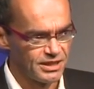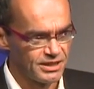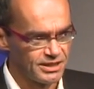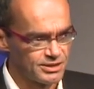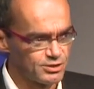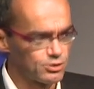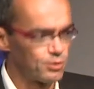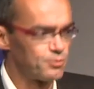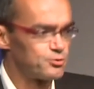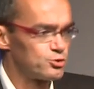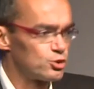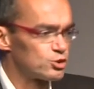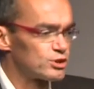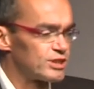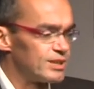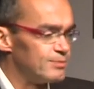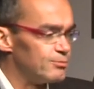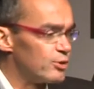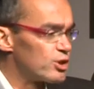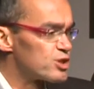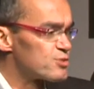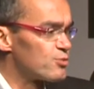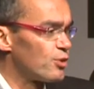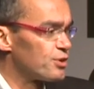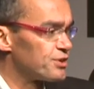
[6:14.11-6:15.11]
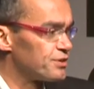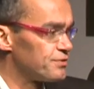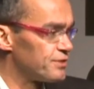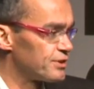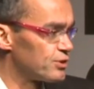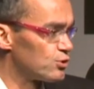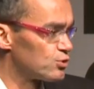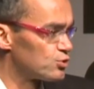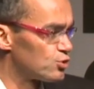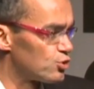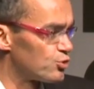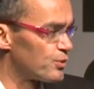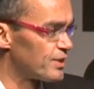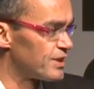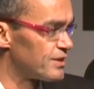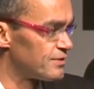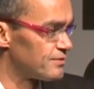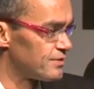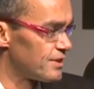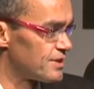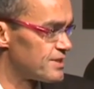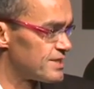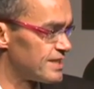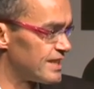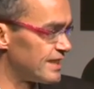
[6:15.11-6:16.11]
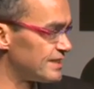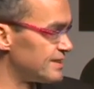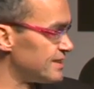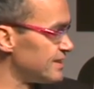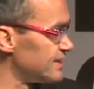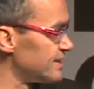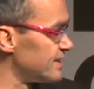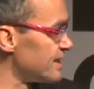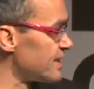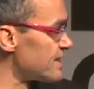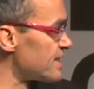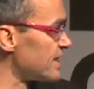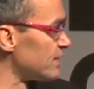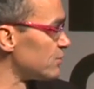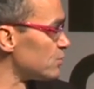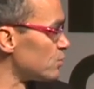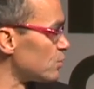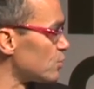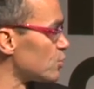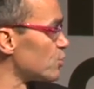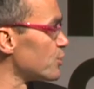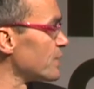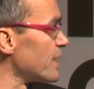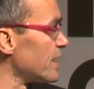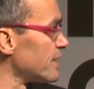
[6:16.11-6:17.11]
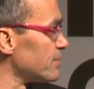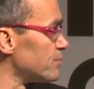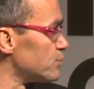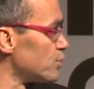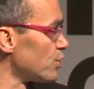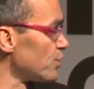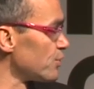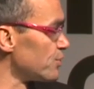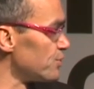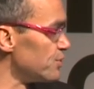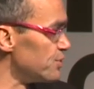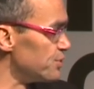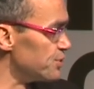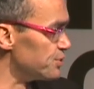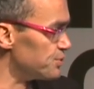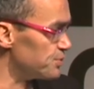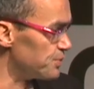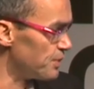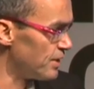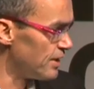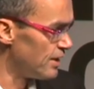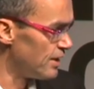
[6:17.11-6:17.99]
It's obviously much more difficult to reinvent the existing than to create brand new.